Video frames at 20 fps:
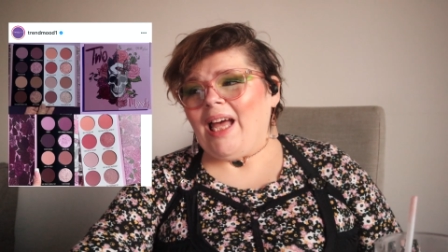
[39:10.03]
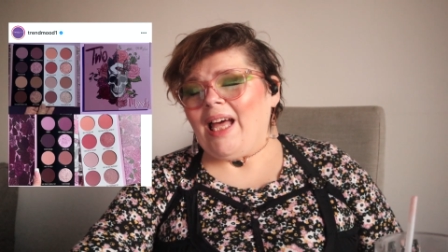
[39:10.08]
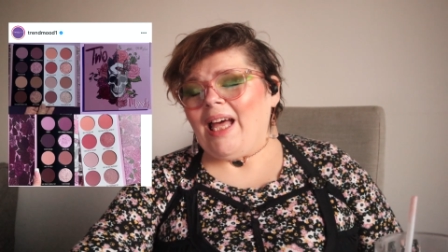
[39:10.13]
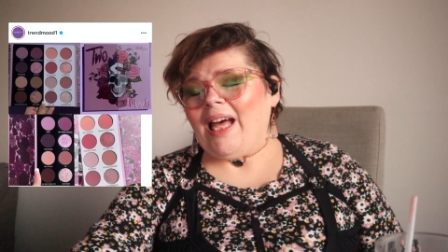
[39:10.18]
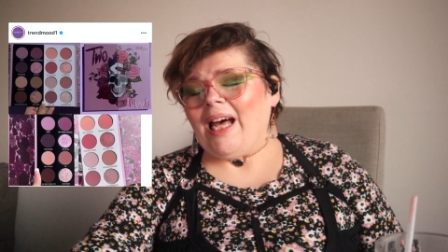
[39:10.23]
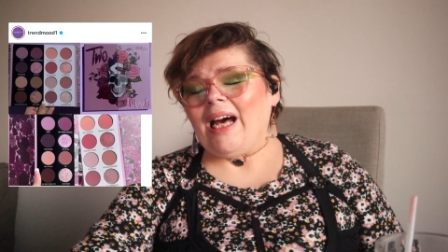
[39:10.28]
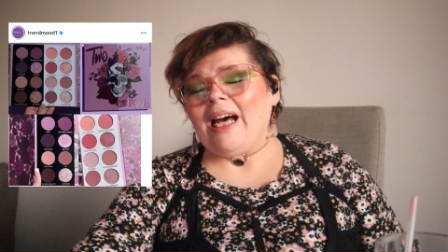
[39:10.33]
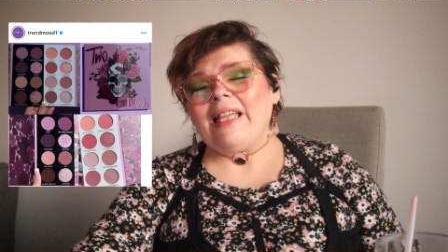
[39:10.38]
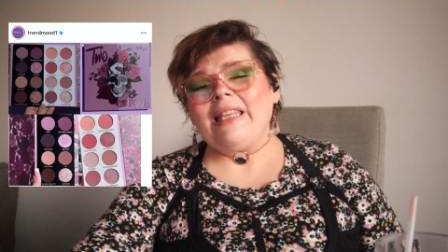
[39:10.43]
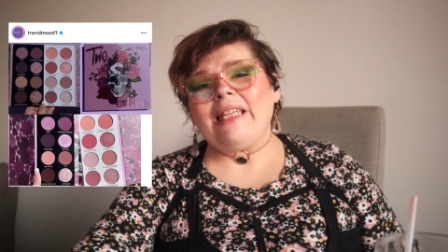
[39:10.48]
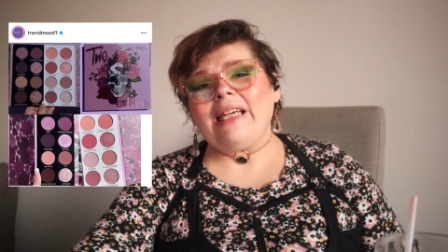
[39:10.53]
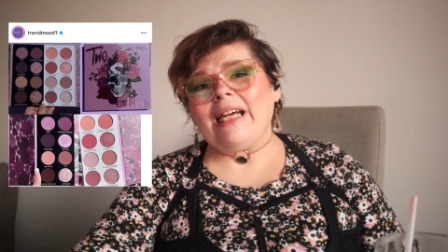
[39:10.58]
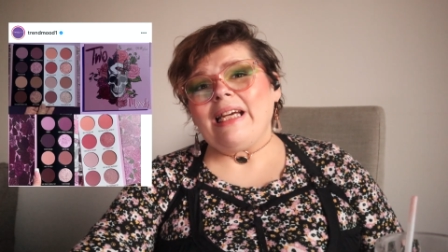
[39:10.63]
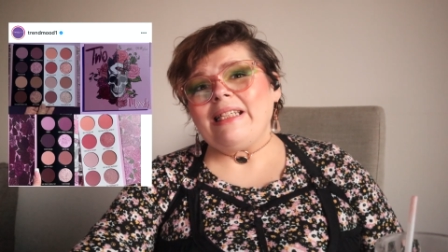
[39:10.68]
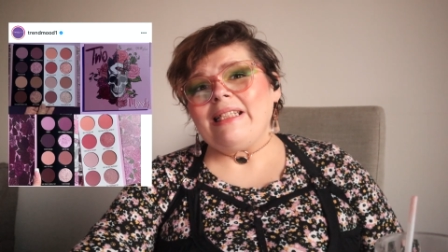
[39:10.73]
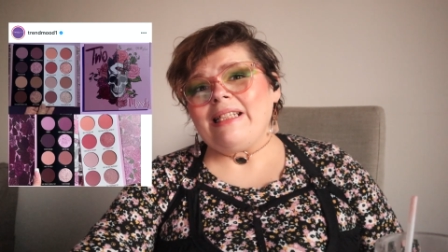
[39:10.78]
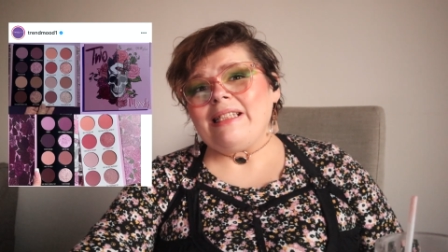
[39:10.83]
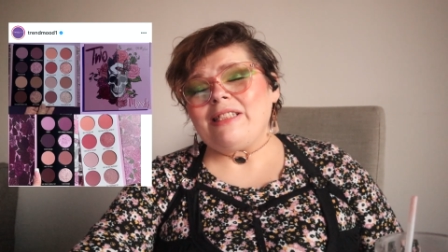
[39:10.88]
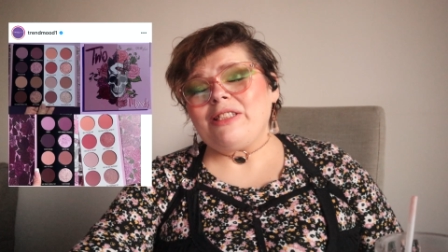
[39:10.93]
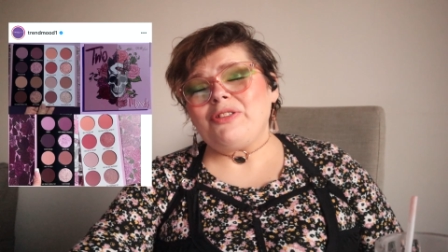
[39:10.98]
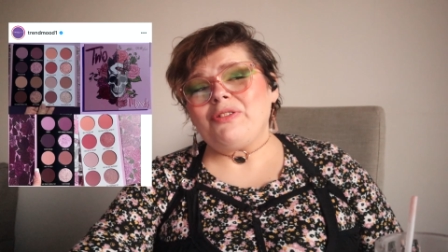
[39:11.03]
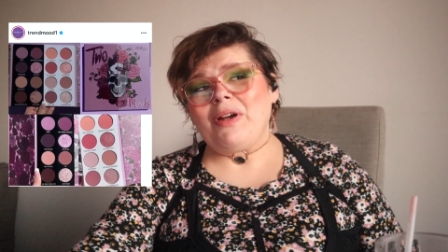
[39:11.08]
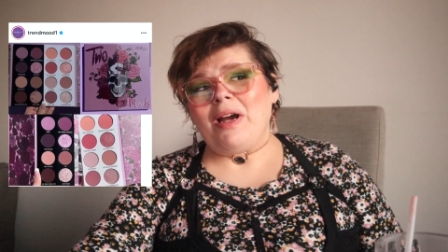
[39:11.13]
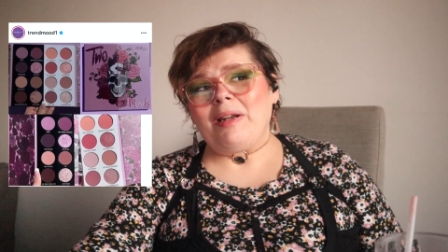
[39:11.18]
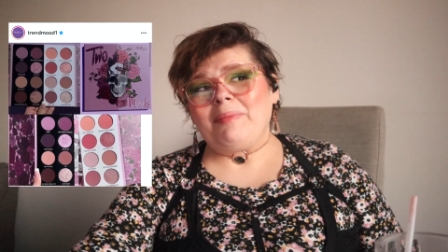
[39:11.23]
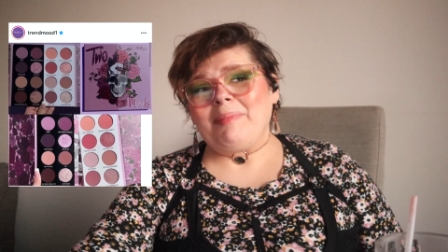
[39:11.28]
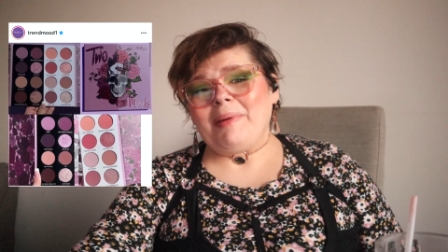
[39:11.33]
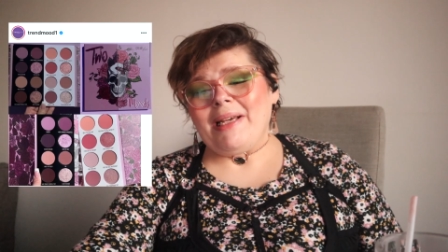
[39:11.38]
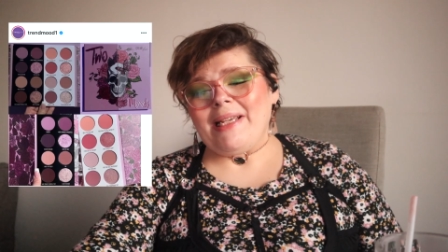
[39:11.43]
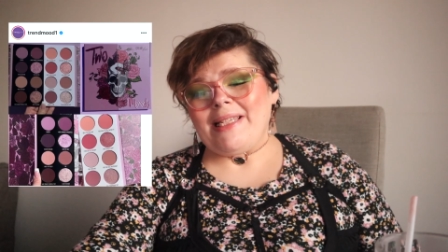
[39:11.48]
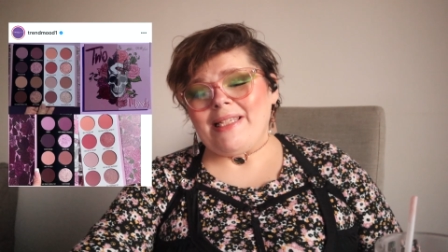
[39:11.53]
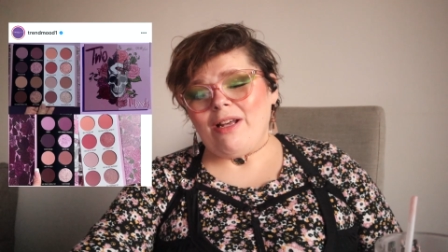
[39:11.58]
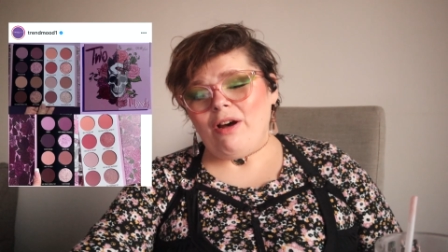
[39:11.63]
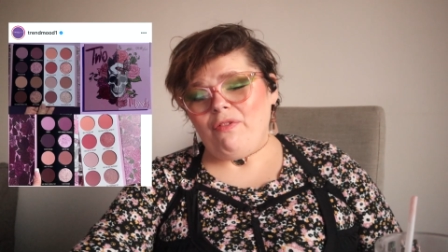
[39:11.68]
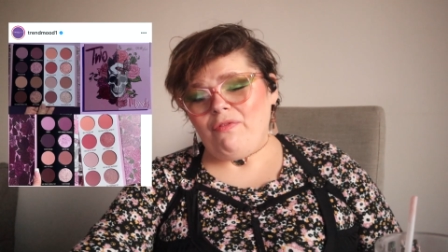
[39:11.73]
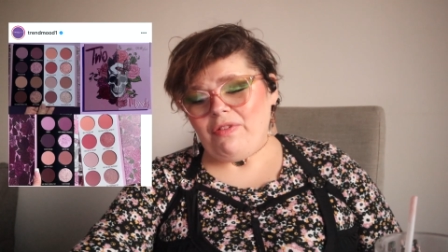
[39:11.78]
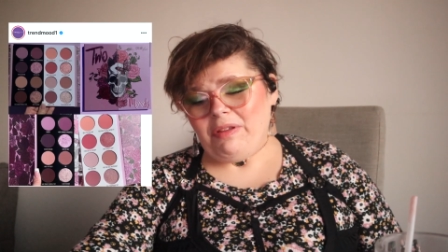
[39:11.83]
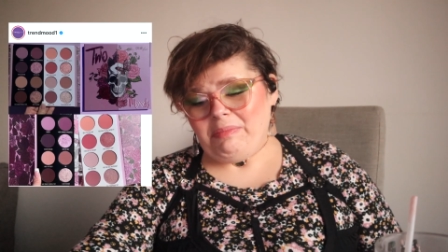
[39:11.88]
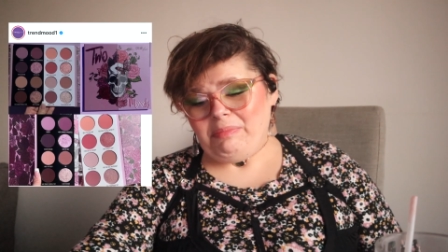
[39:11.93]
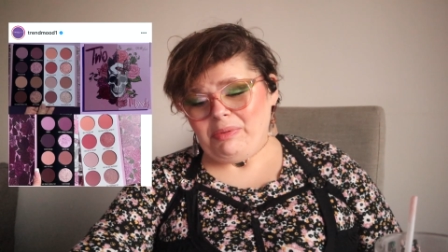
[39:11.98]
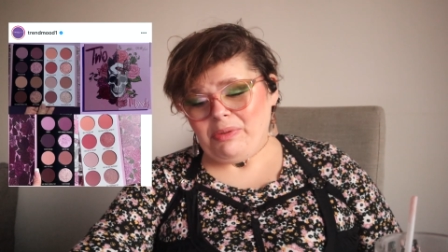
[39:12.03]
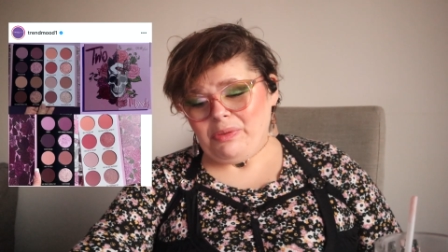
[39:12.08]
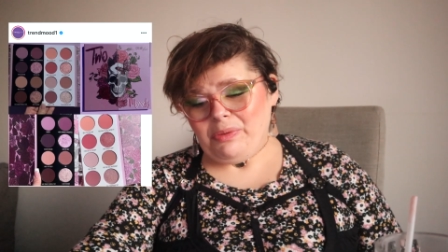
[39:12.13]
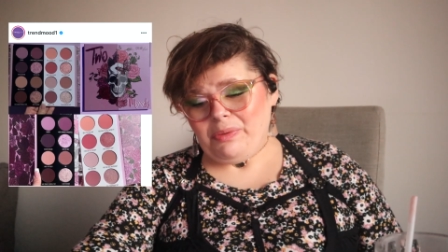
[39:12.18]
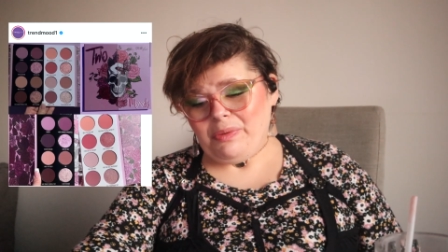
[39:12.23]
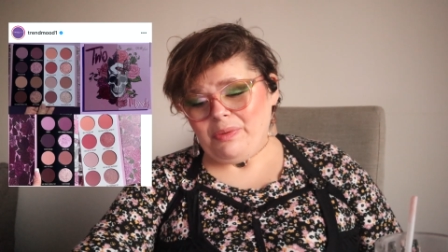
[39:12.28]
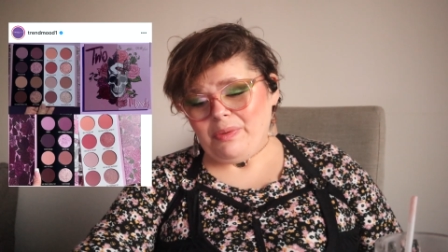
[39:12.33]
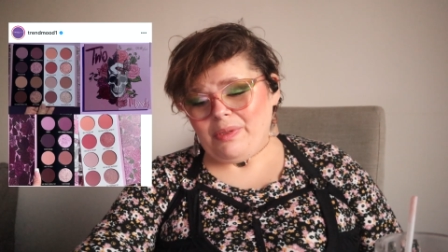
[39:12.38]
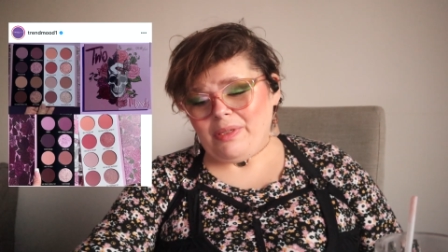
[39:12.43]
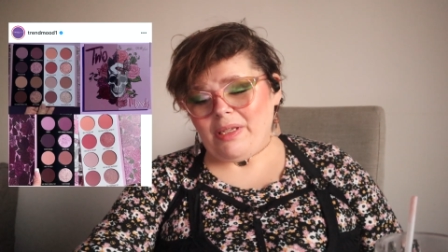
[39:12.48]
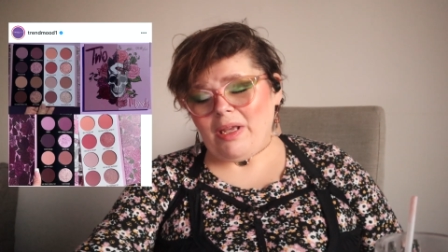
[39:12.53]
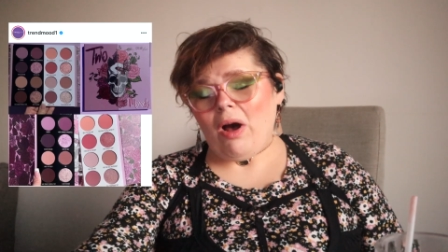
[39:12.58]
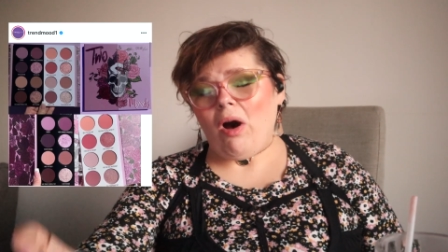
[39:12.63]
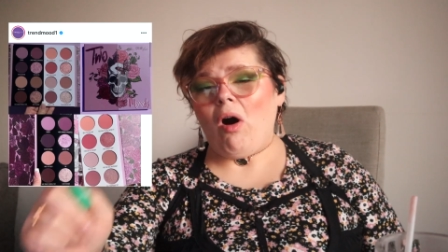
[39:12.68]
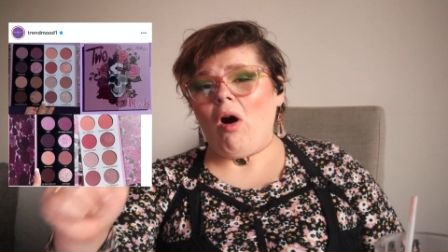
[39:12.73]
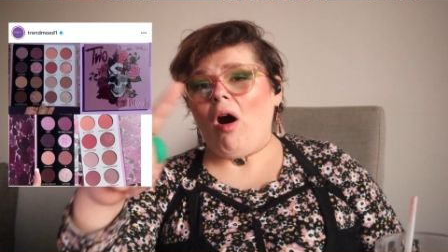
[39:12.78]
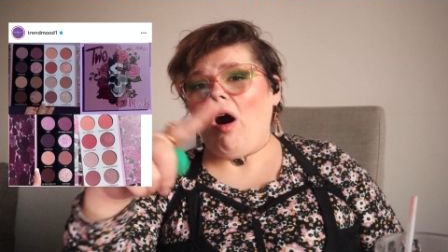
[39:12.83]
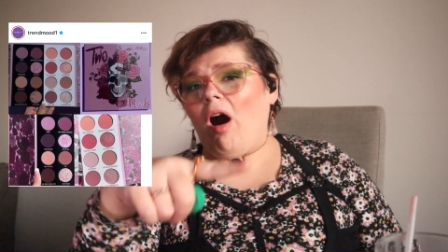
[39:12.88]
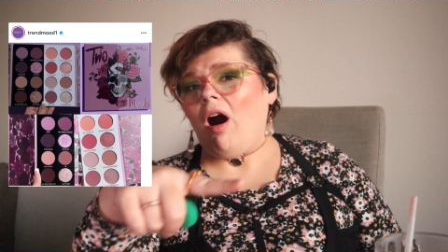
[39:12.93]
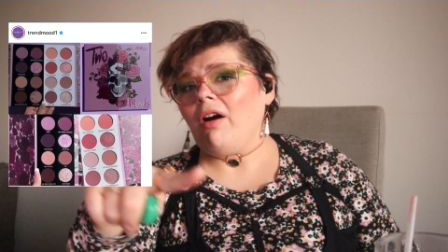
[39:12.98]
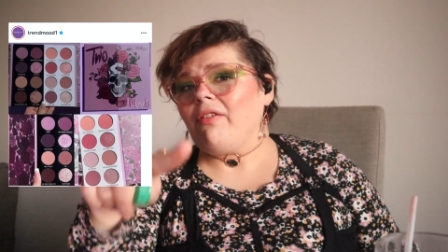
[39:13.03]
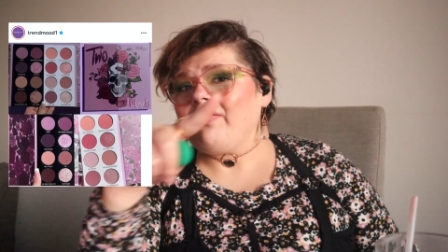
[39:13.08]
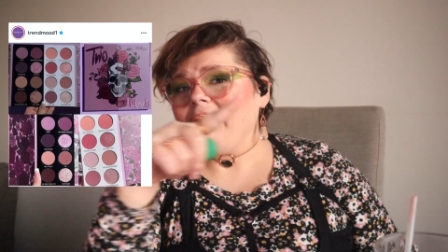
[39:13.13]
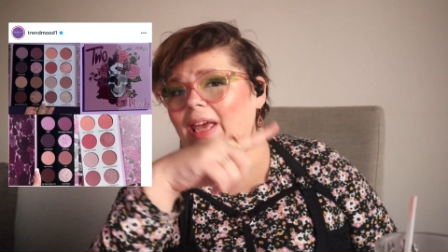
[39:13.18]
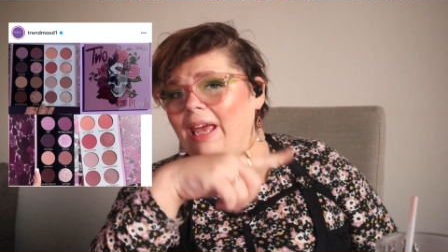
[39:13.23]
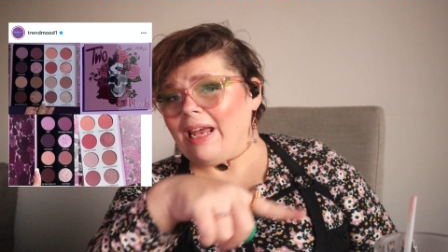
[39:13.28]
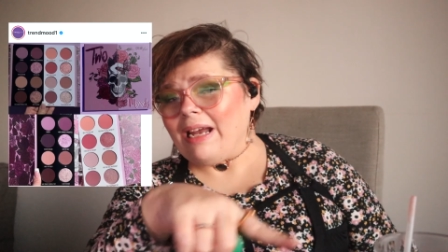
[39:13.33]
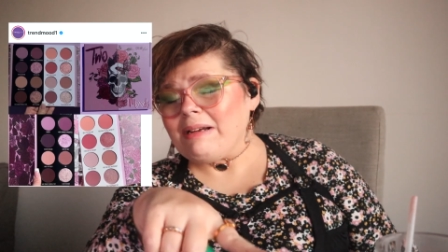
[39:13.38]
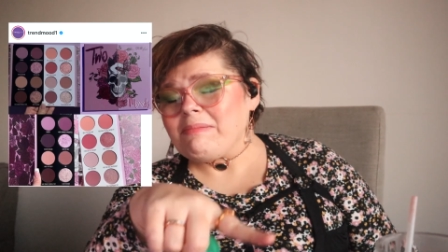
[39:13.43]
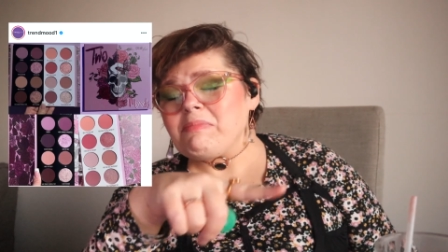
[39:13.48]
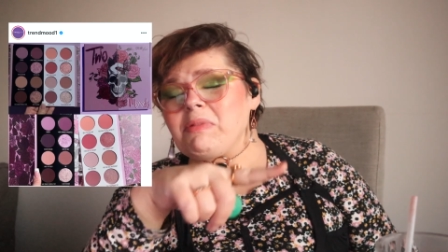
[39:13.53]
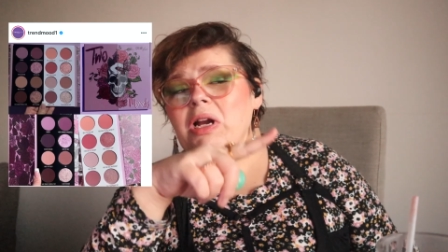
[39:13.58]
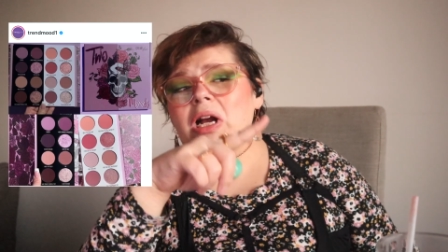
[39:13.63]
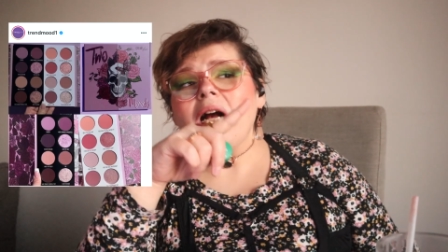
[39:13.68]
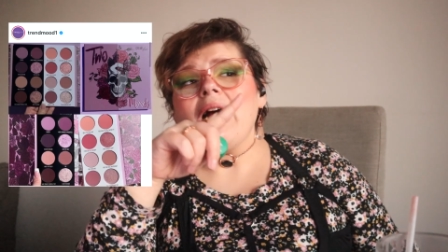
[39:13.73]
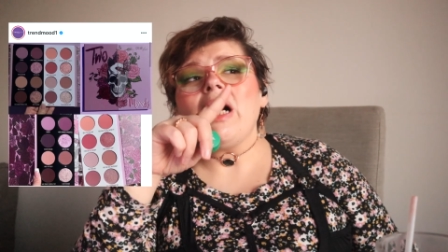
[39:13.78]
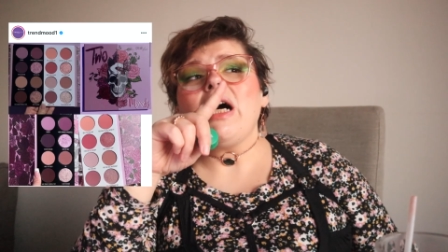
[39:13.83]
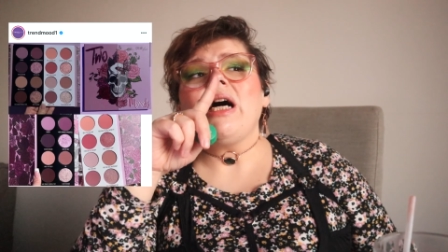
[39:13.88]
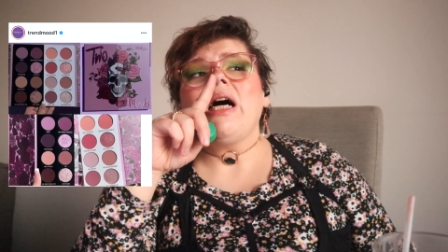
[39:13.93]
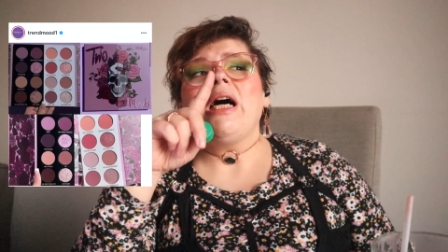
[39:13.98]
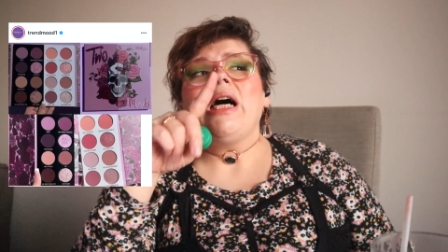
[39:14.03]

I think I need to drown myself in booze off camera